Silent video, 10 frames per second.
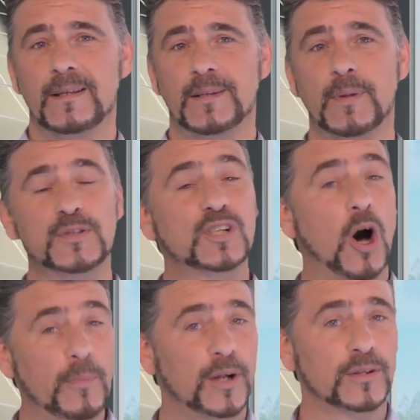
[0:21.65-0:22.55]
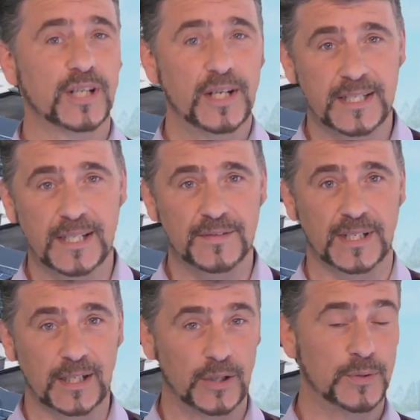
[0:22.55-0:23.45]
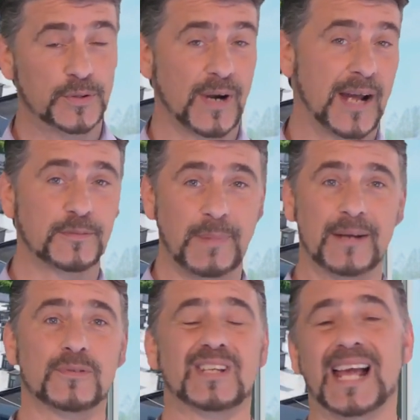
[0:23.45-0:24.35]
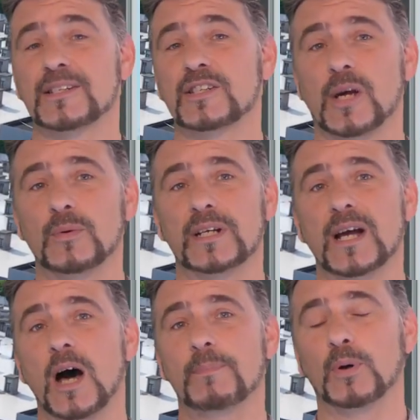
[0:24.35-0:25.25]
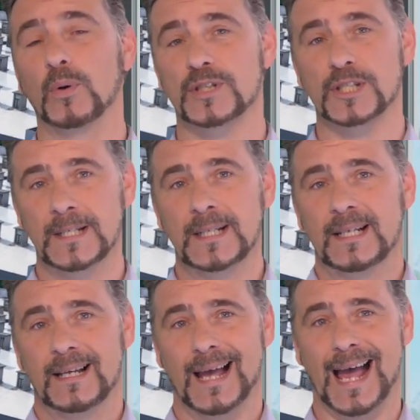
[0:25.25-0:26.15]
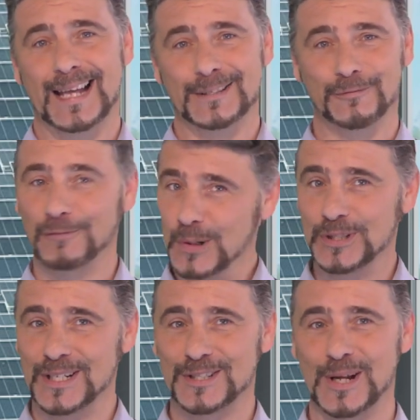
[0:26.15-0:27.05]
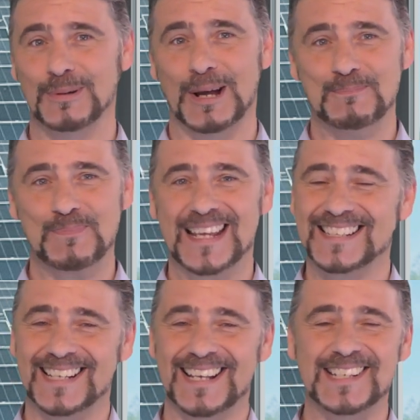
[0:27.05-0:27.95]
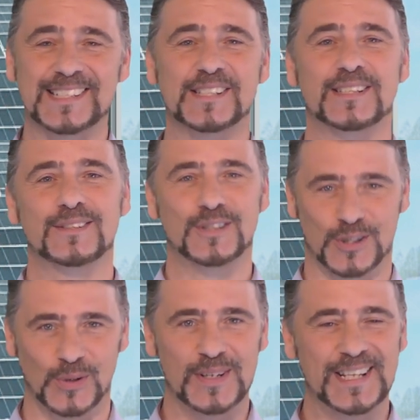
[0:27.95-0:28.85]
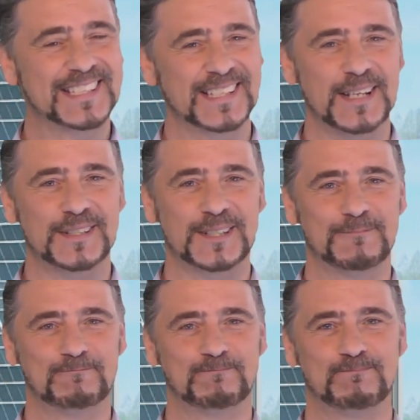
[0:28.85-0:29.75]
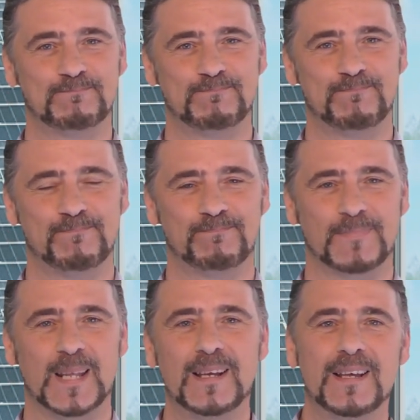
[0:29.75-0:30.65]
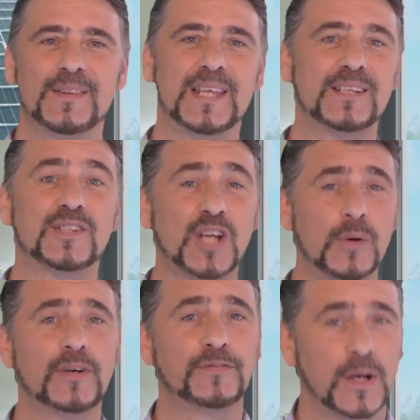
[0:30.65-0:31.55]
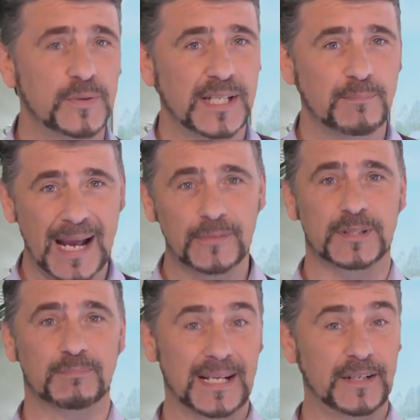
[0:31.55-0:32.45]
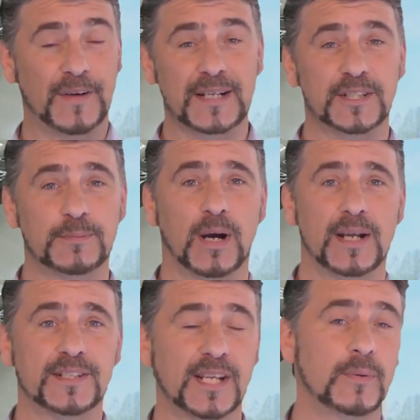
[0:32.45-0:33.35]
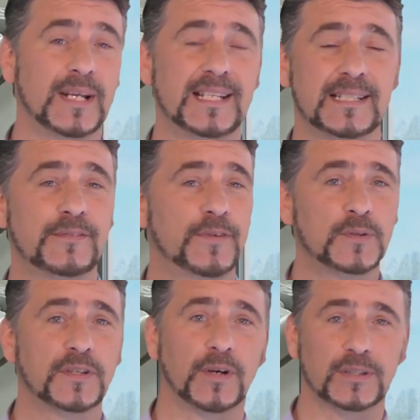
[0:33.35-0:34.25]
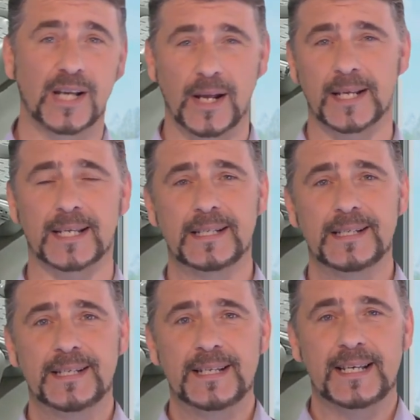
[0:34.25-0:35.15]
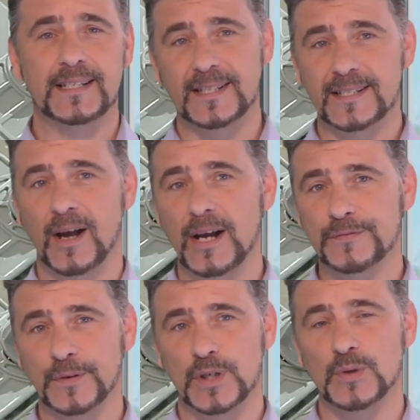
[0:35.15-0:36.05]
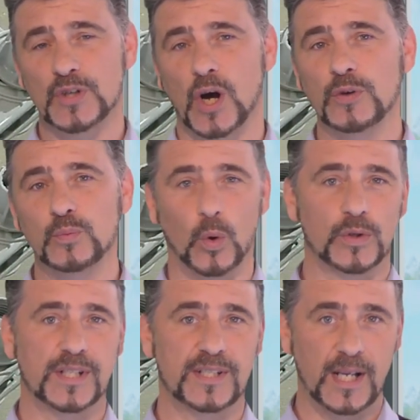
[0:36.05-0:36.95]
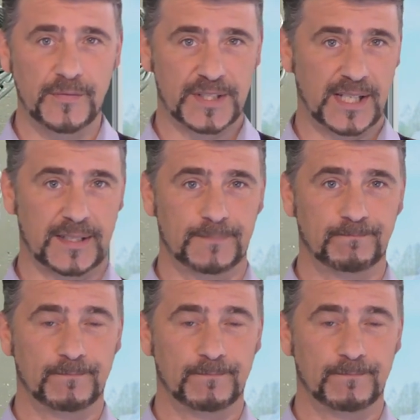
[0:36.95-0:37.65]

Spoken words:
The most common alternatives include ground mounts and solar carports, and floating solar is the latest to join this list. The solar floating mount manufactured by Soeasy Photovoltaic is designed for use on water surfaces